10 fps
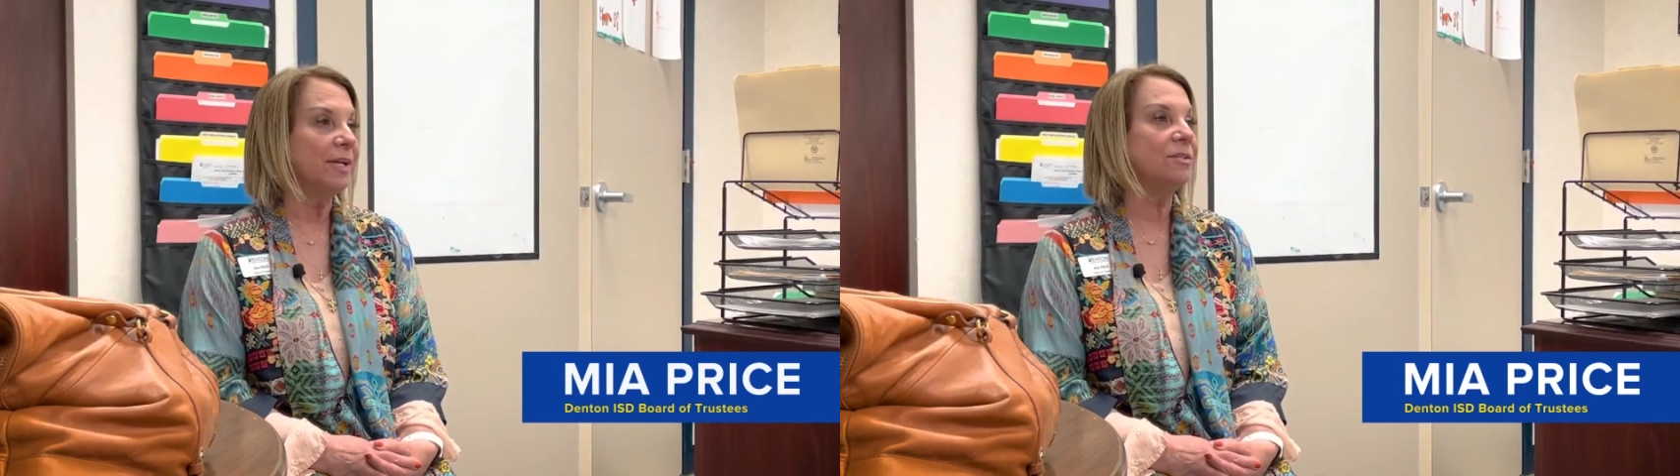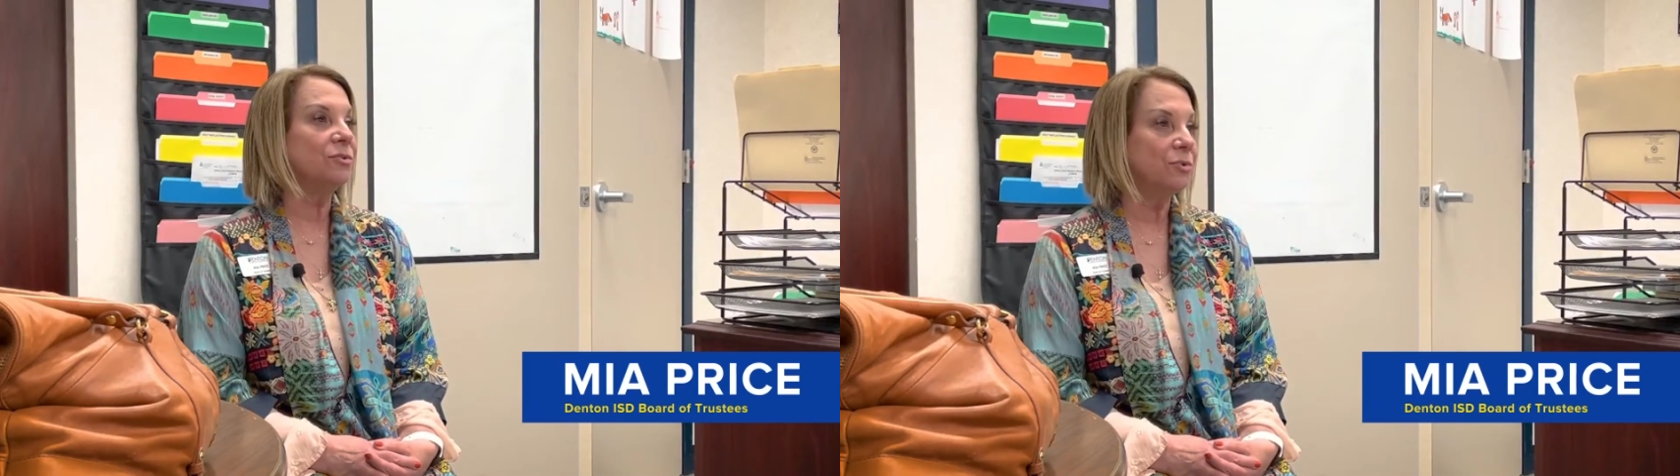
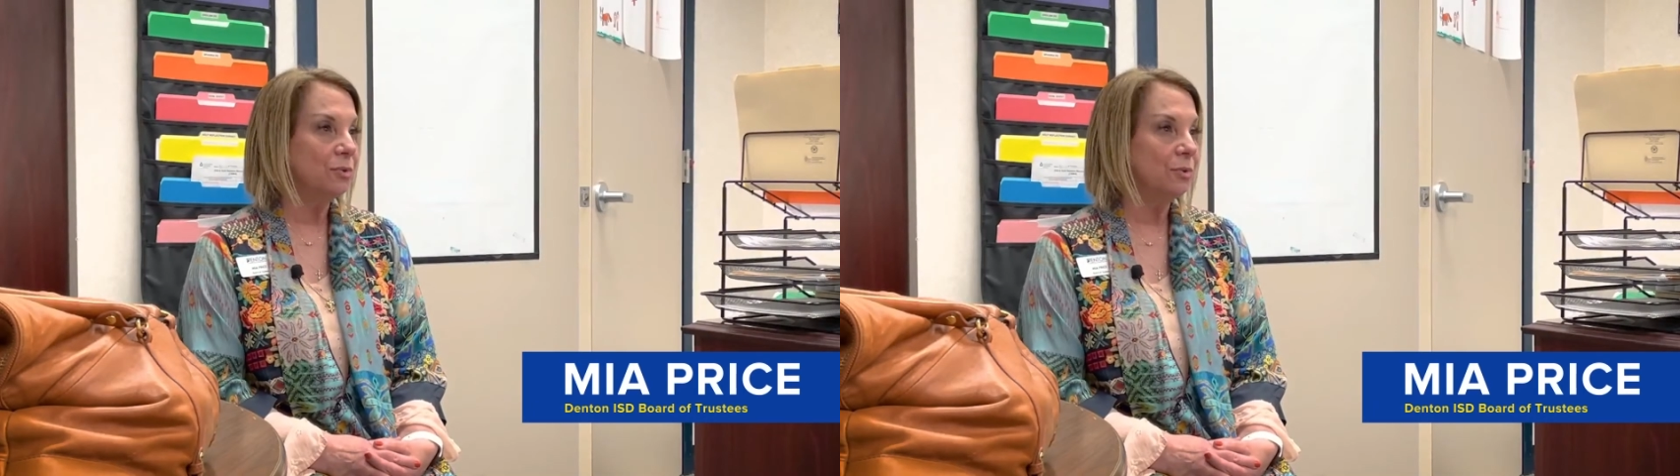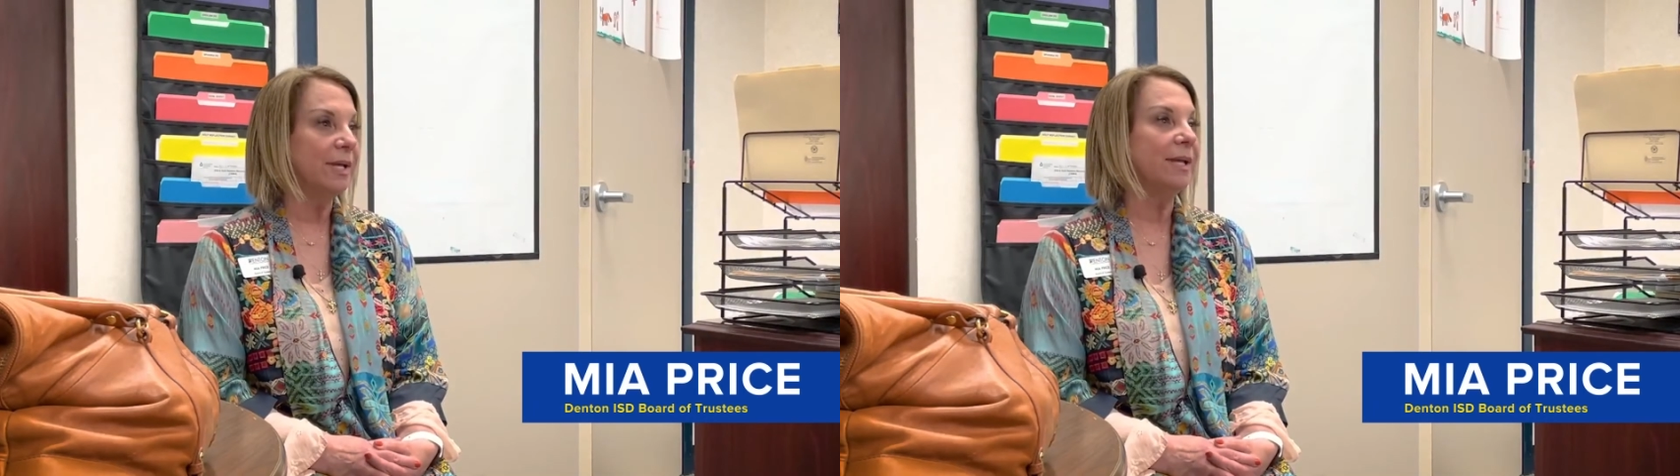He's
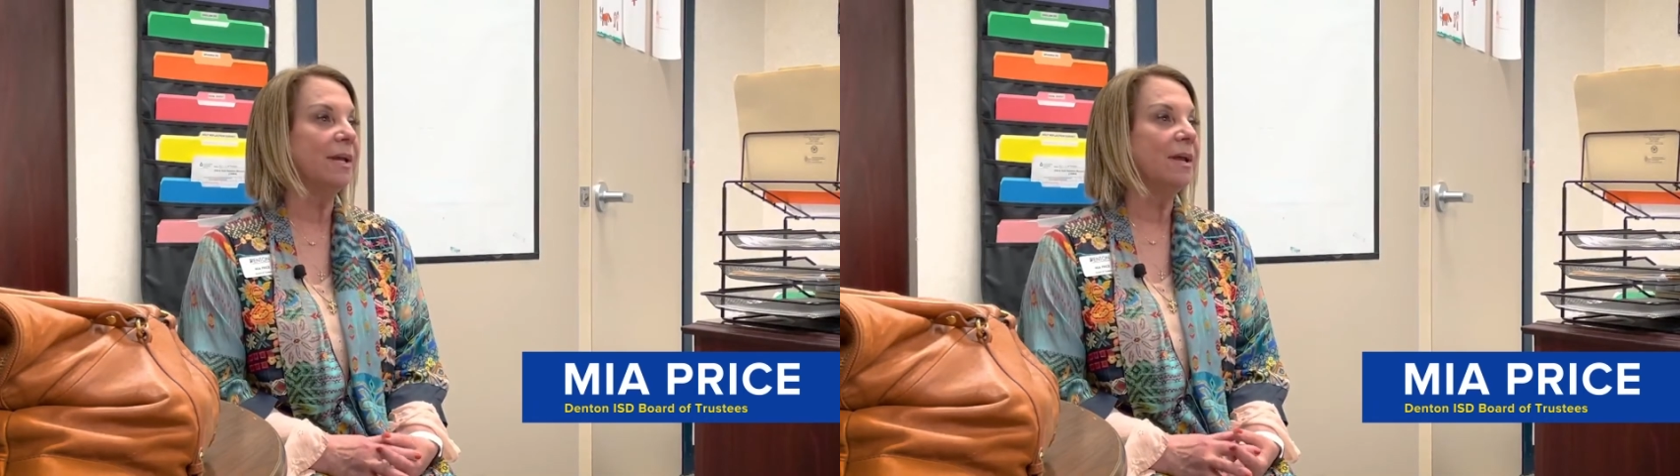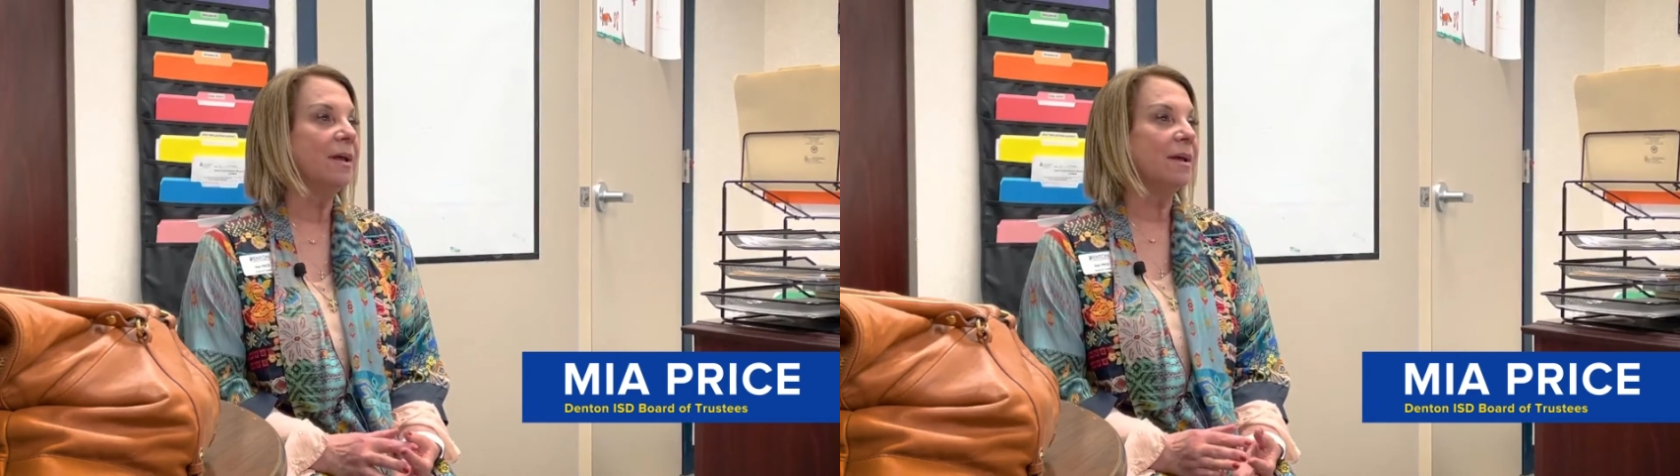
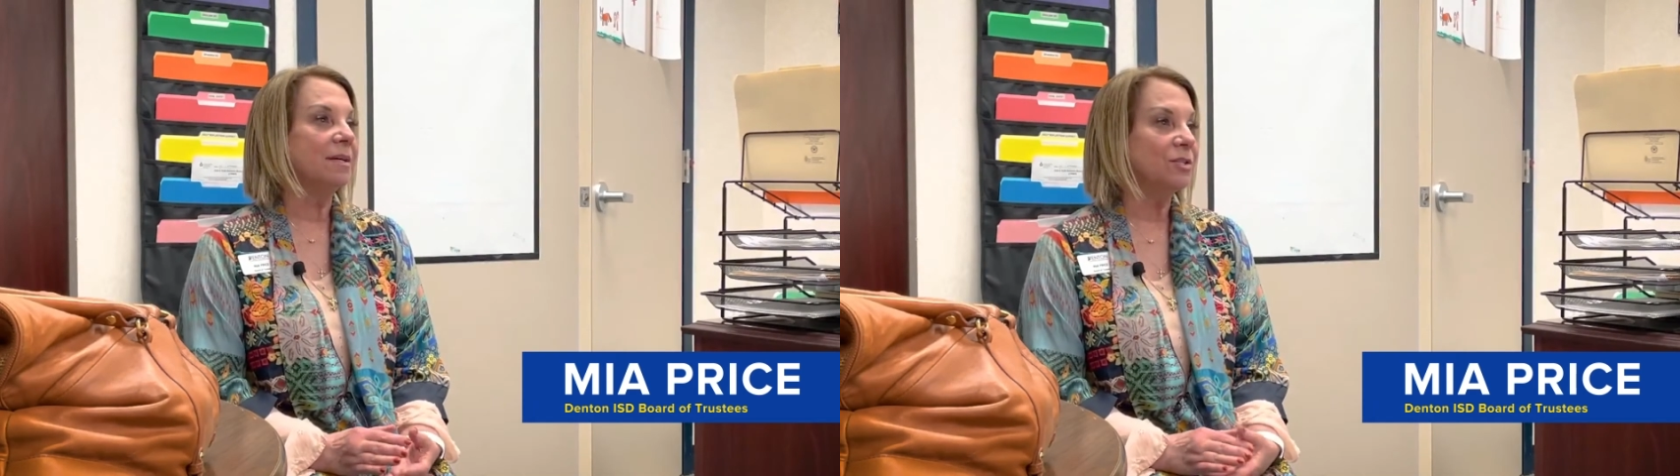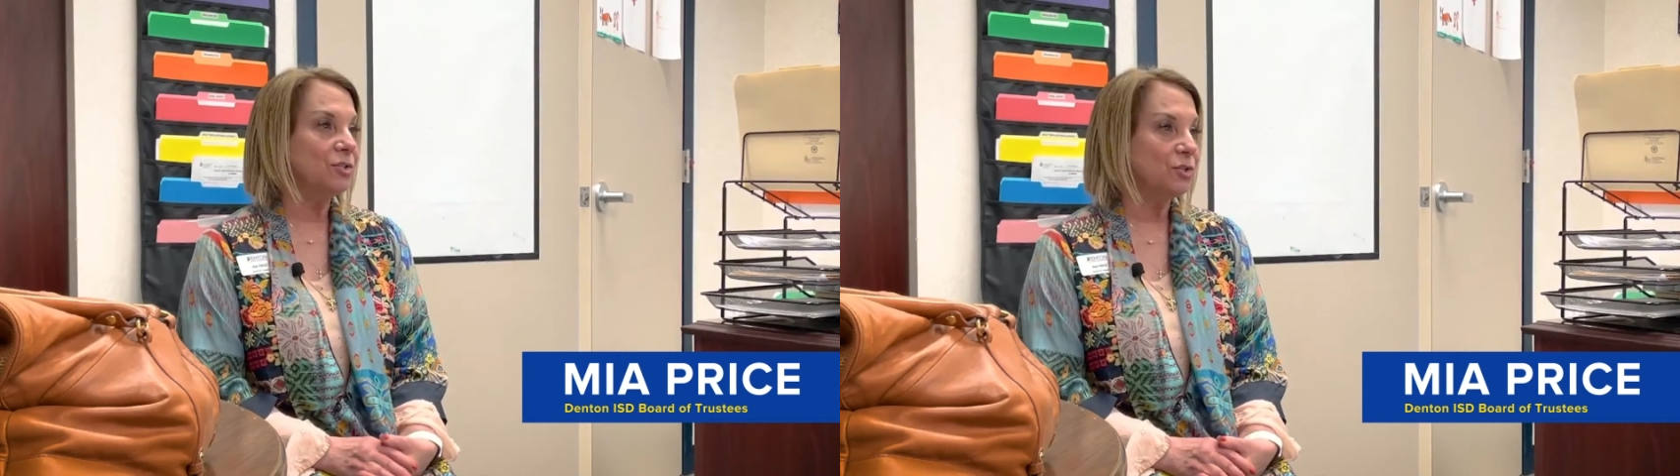truly
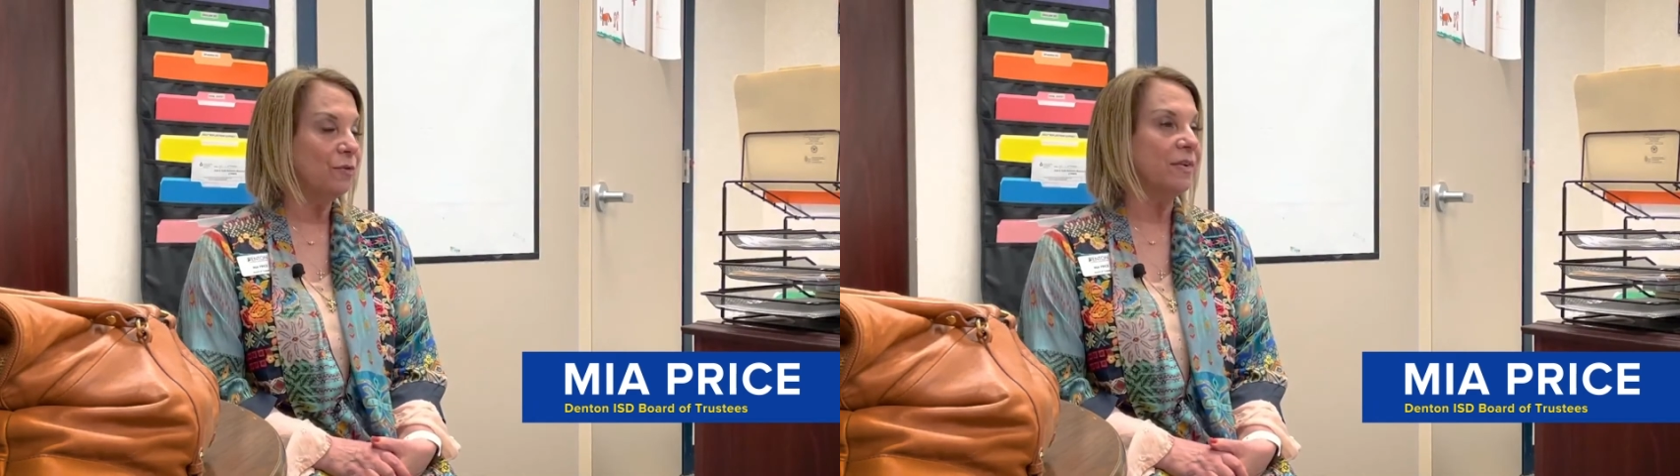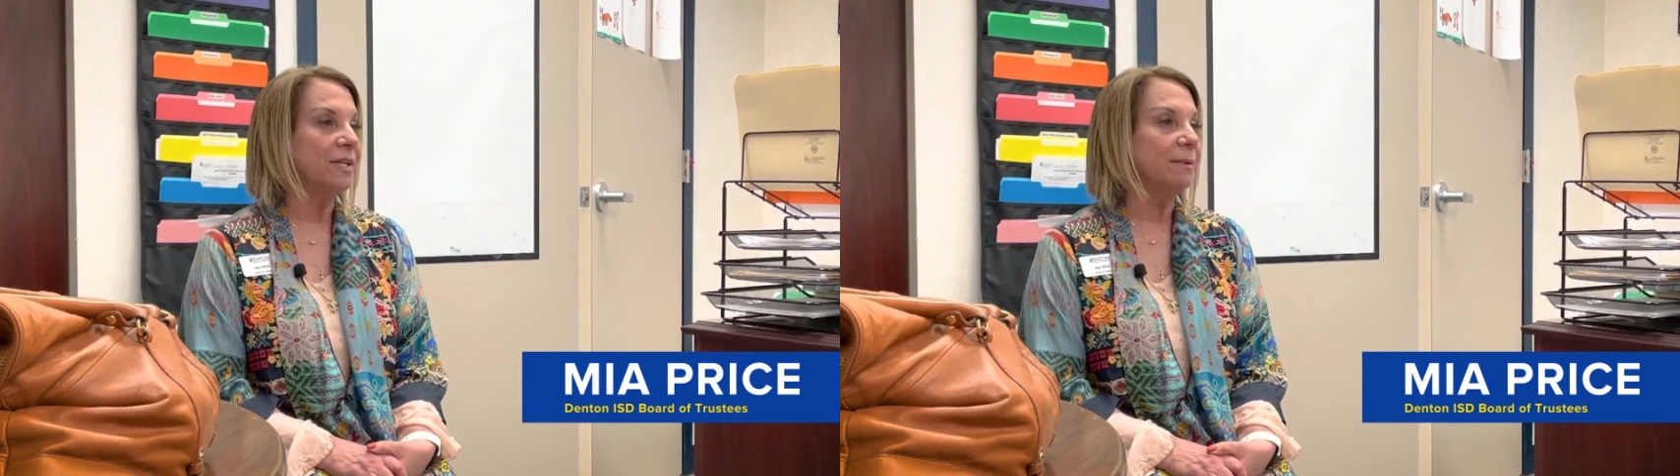a
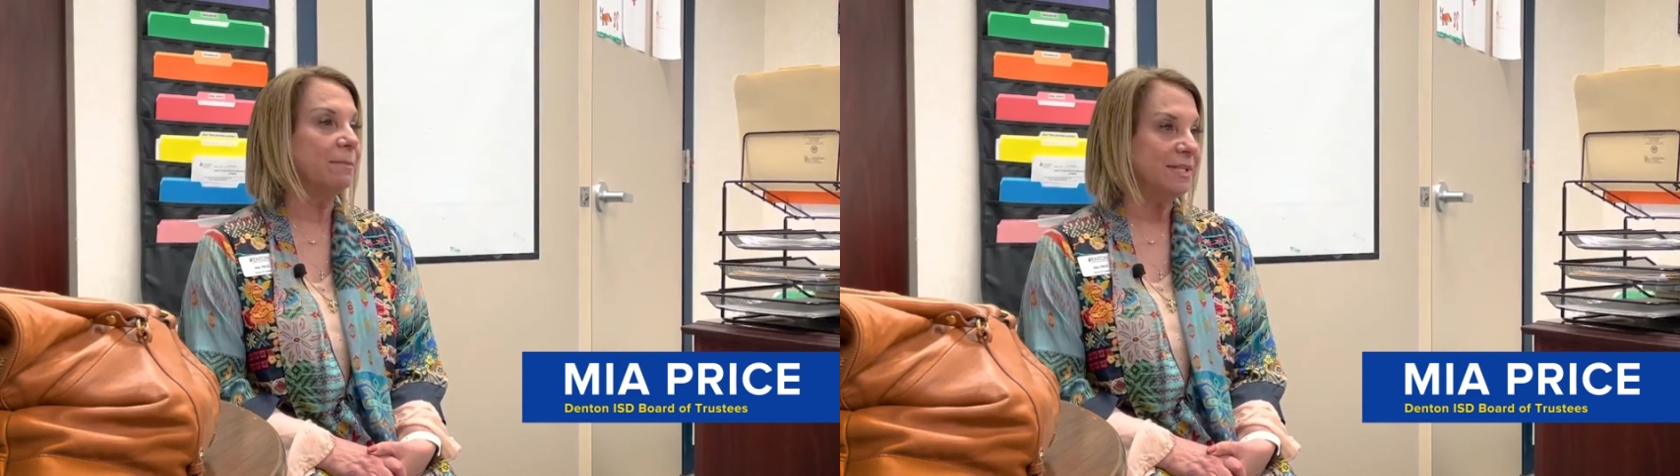servant